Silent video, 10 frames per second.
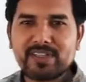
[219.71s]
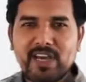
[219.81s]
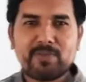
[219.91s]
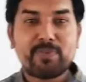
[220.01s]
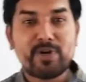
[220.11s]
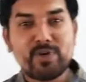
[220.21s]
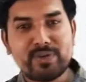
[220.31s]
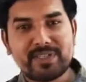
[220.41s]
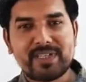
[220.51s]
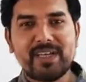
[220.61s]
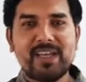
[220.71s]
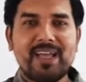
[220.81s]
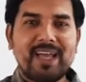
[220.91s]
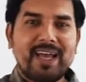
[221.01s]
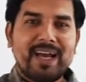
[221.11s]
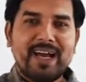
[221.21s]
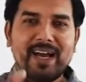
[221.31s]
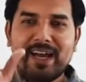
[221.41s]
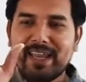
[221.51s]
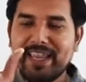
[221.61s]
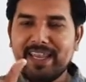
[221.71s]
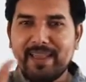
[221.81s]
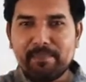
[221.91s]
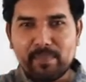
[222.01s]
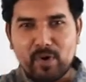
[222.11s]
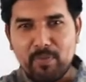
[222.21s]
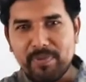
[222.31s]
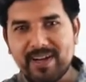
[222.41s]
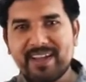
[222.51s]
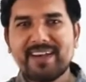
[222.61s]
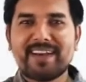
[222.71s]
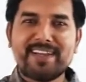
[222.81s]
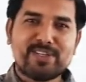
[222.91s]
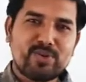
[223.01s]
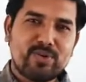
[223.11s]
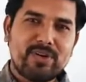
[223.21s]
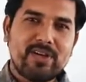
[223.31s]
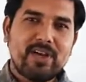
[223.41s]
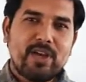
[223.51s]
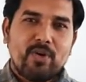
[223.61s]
are produced in a proper ratio